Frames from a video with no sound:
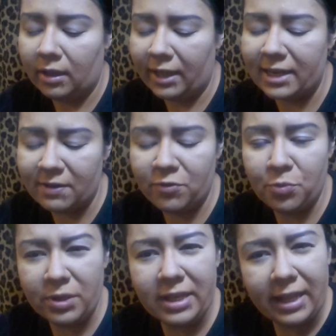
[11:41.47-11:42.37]
Like if you
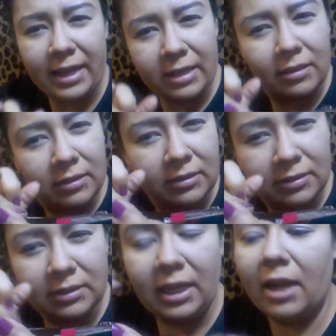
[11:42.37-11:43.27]
really like
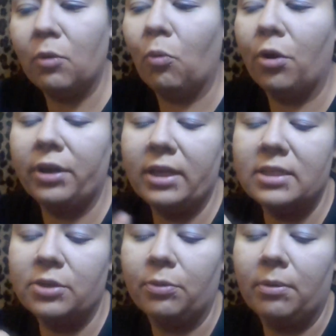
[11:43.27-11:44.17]
gotta work
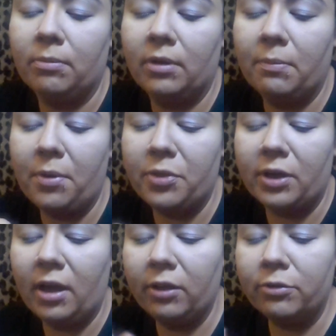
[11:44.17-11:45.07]
into them. But the
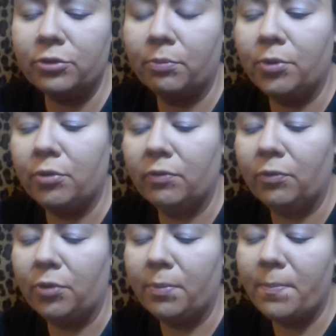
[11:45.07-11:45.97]
colors are
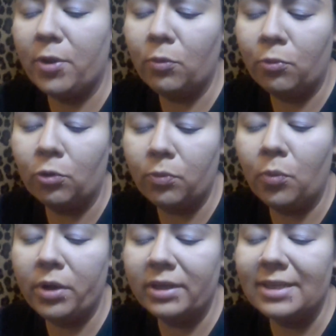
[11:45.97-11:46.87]
beautiful. The middle purple
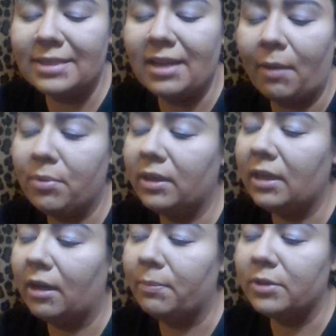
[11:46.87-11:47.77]
one is not picking
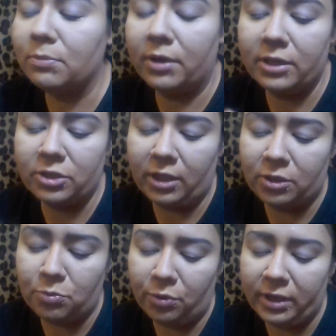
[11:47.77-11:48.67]
up as much. Like
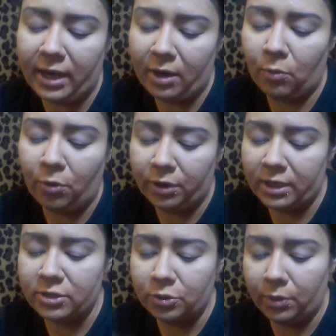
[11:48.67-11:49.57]
you really gotta work
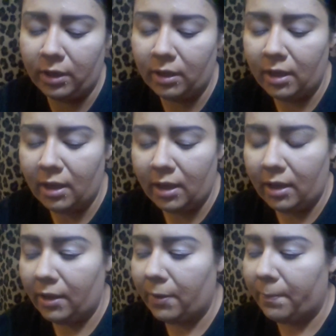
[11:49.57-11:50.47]
into it.
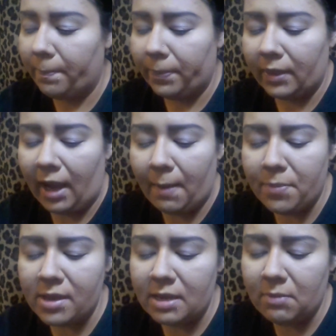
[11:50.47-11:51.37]
I'm
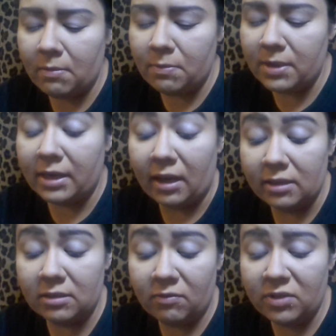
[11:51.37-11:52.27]
thinking maybe
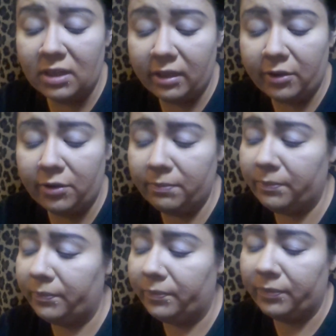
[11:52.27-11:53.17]
because of the glitter.
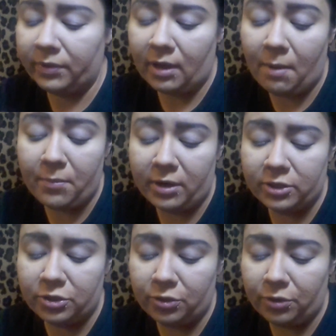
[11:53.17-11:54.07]
I'm not
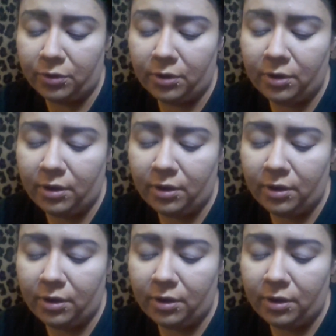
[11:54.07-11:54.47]
sure.